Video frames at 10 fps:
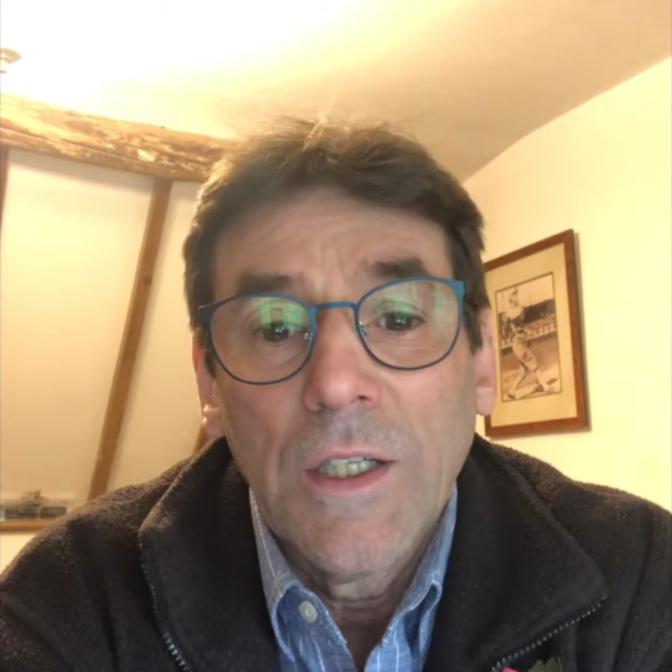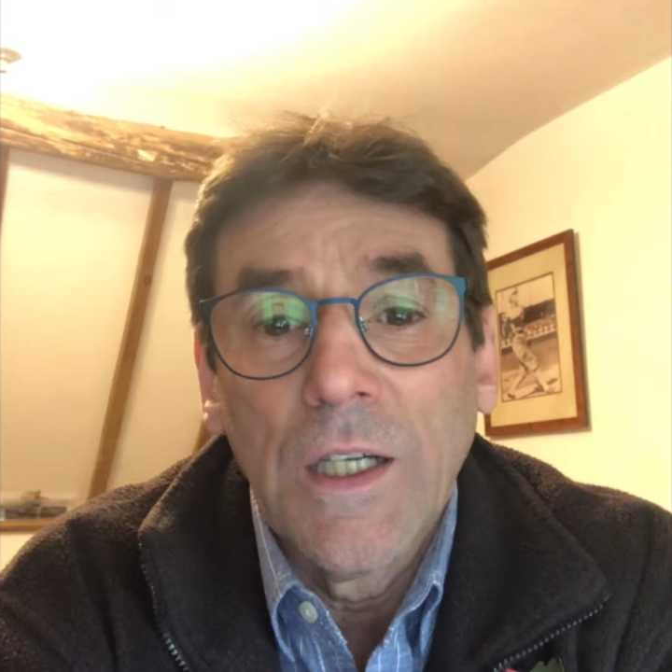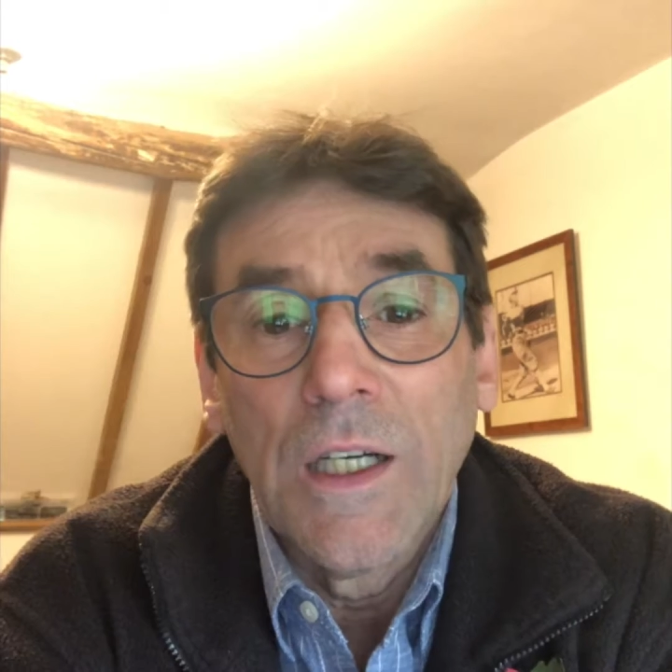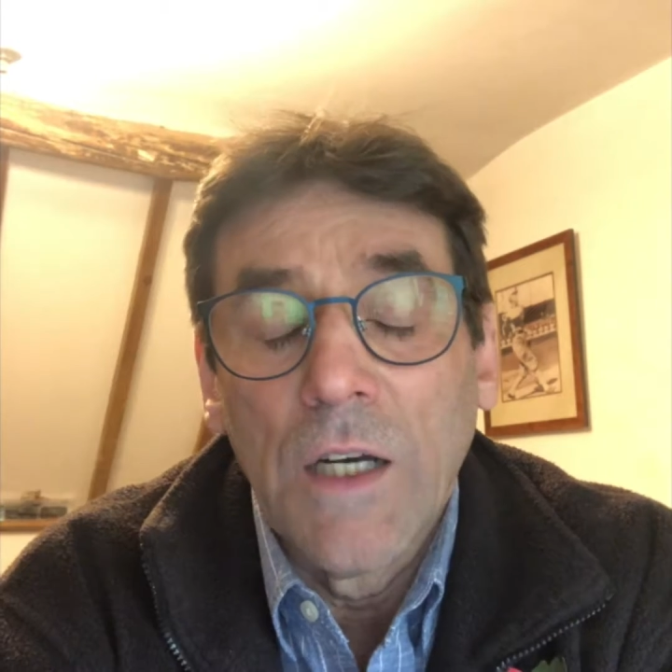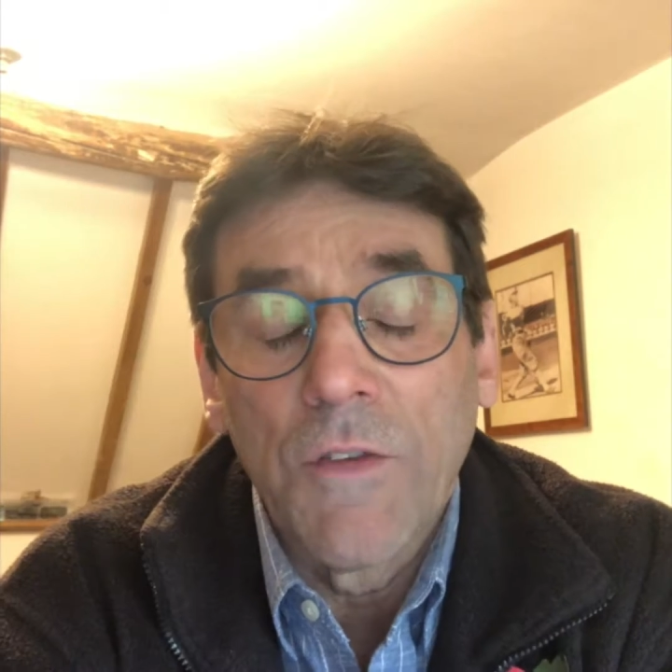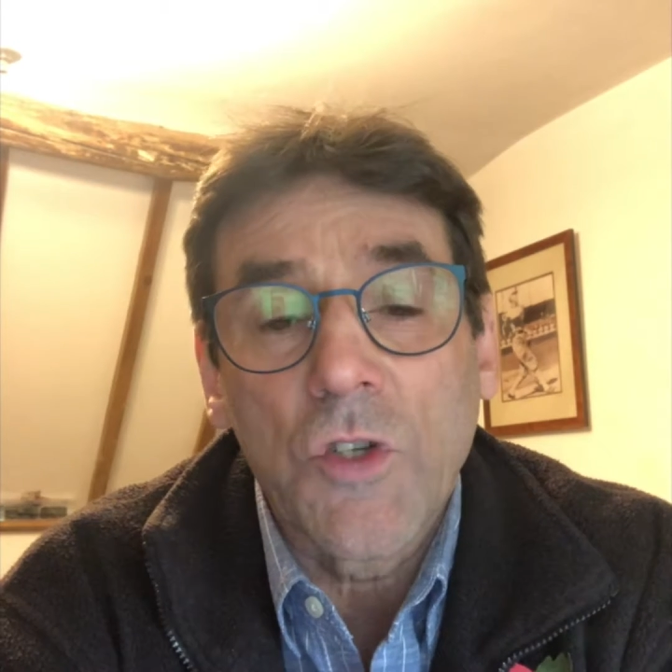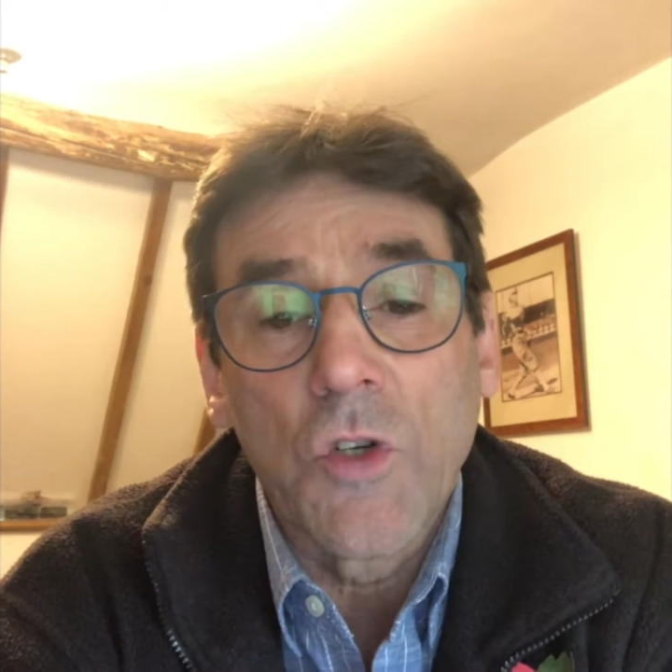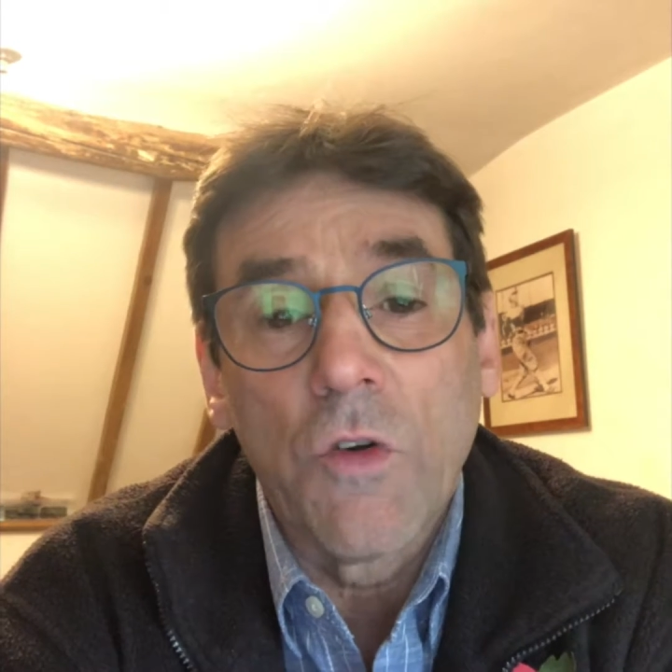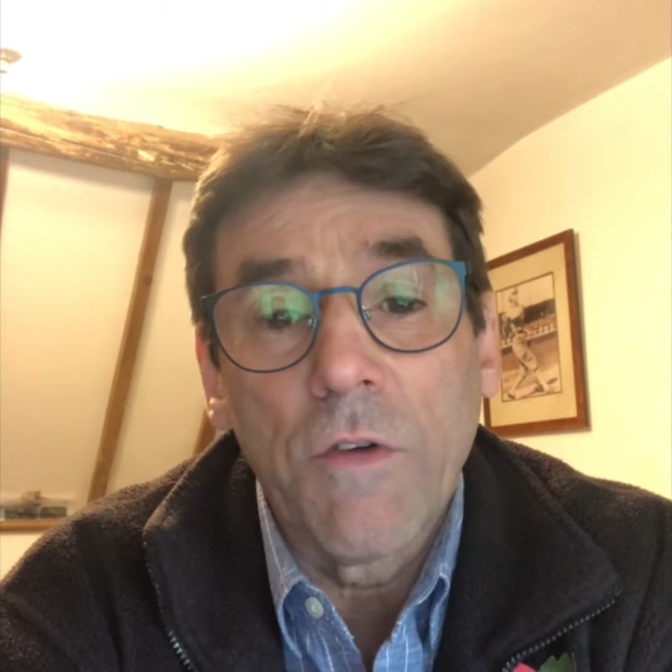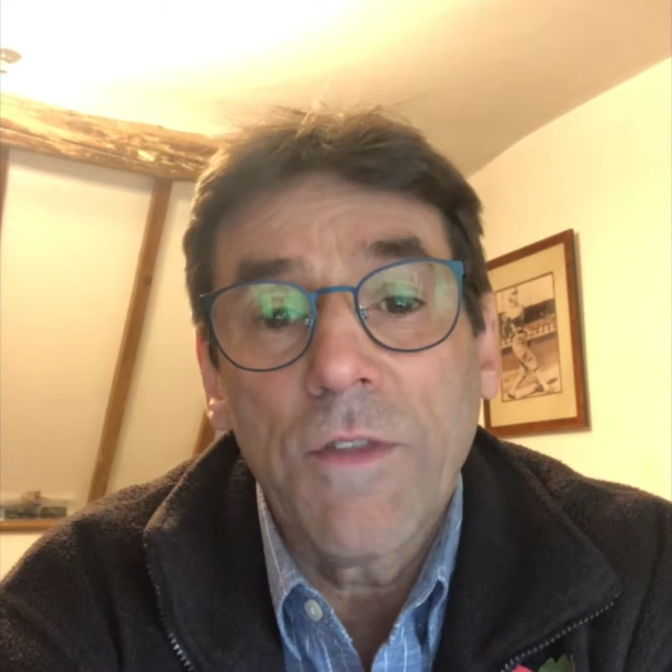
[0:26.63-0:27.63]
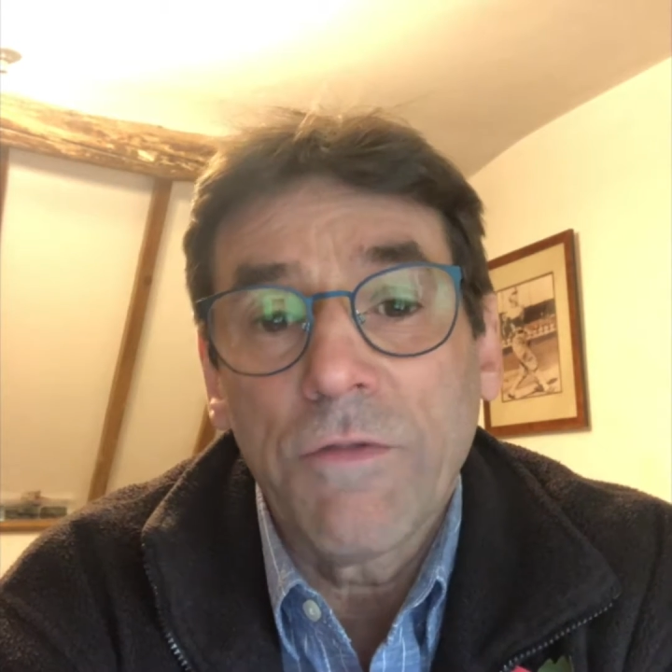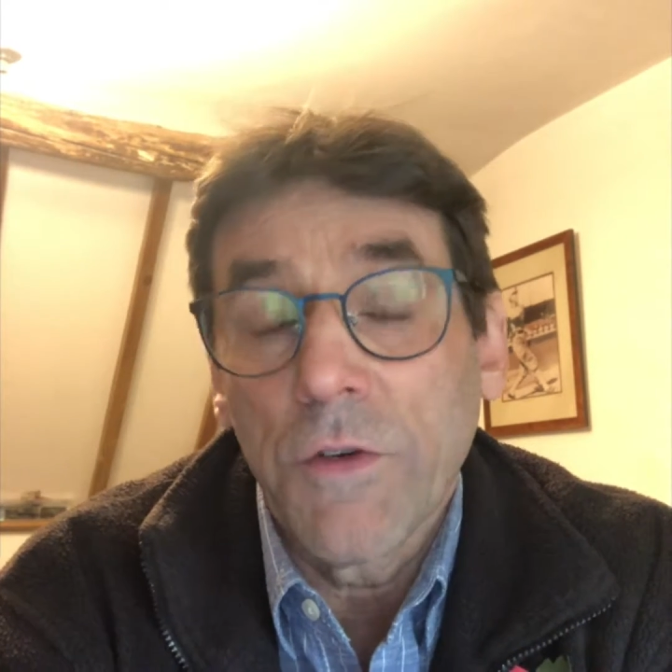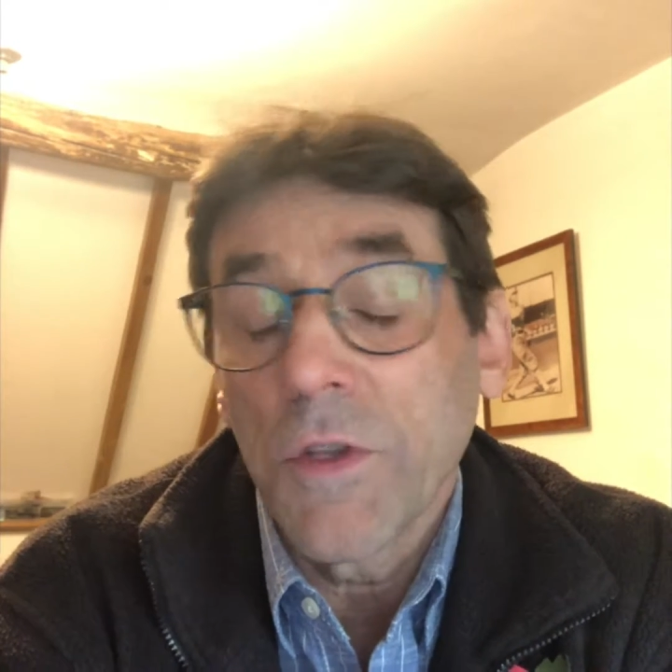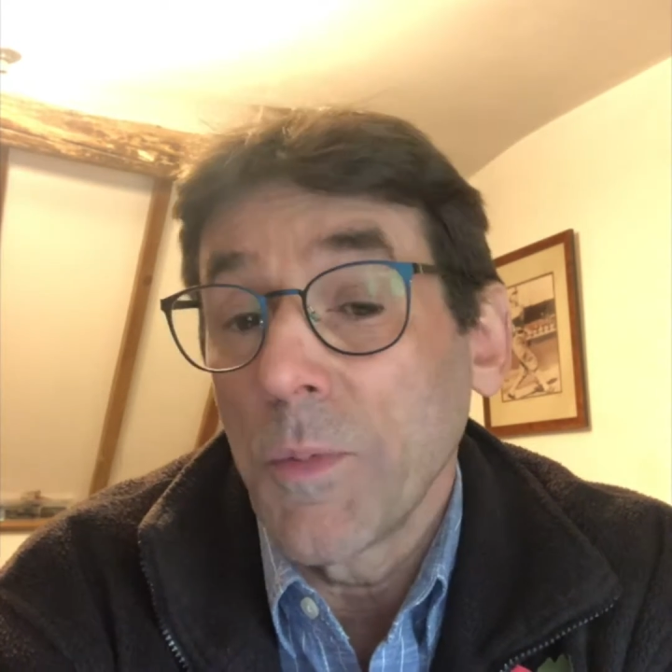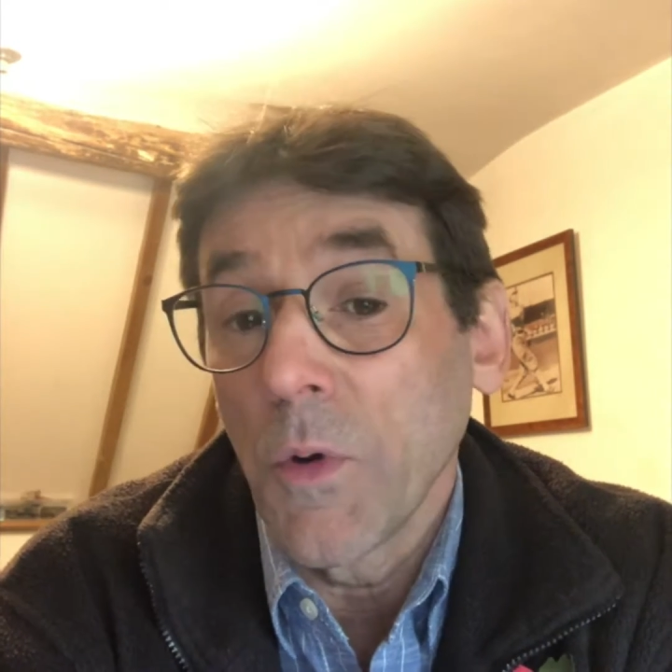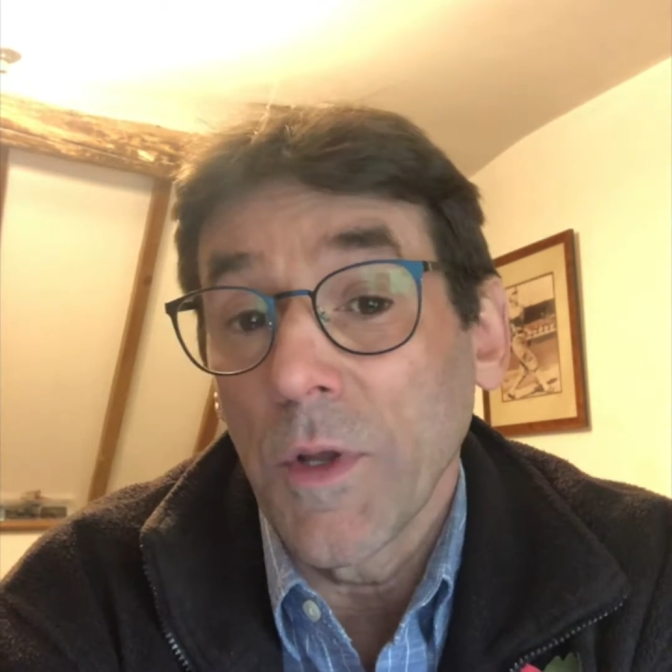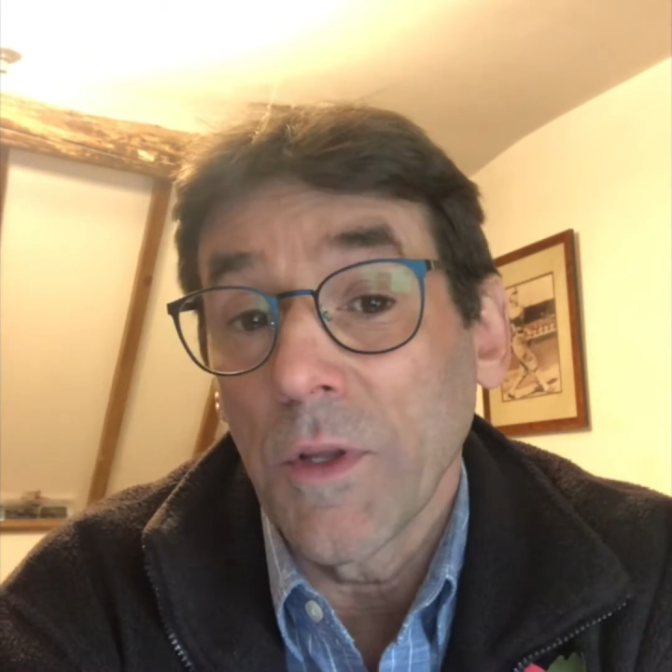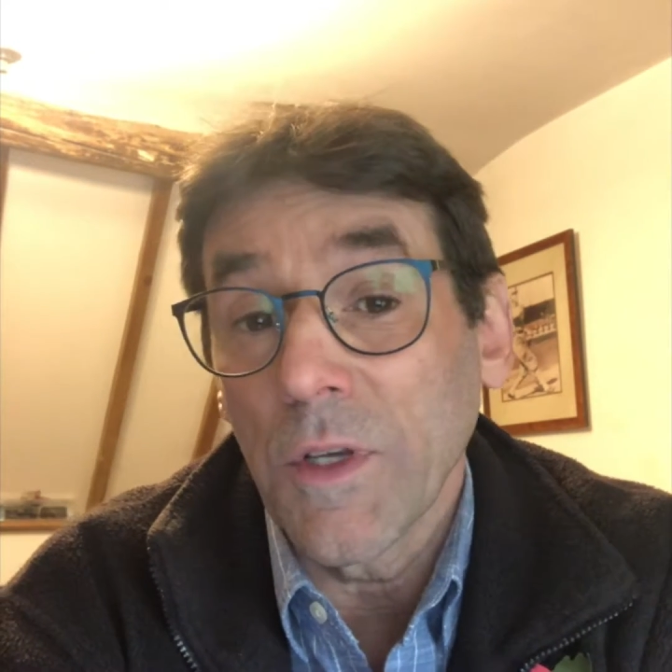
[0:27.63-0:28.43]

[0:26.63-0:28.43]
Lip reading: of a story through to the point